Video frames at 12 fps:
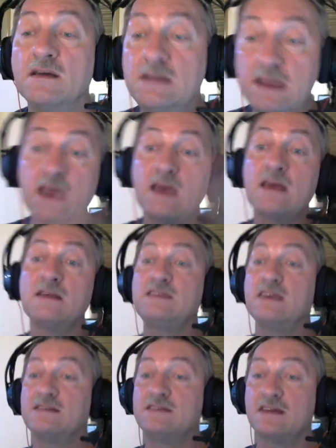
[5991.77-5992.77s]
Yes.
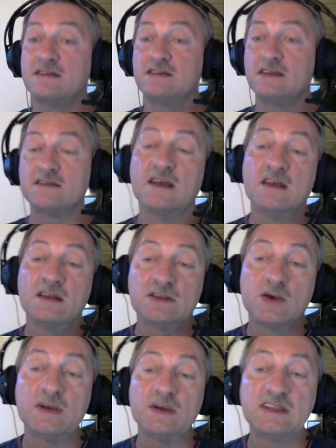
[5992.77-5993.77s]

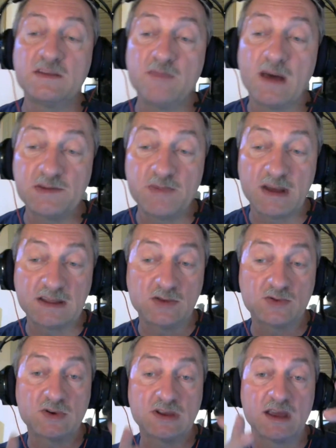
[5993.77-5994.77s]
So it is much better
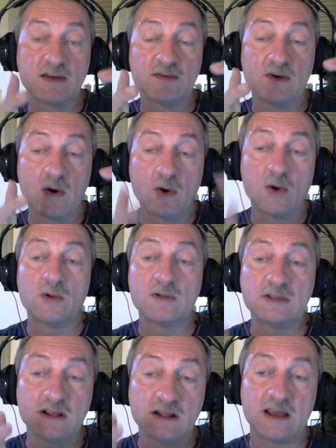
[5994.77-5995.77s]
to have
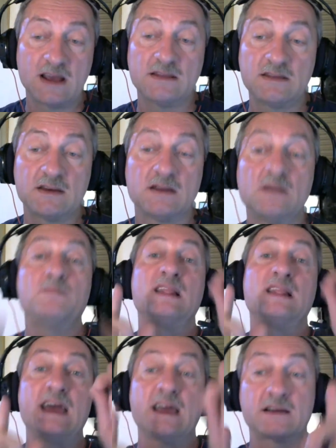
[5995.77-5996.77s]
old leather
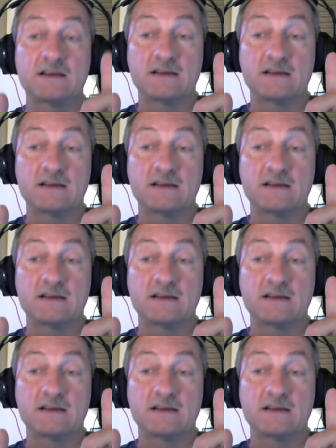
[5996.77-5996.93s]
black.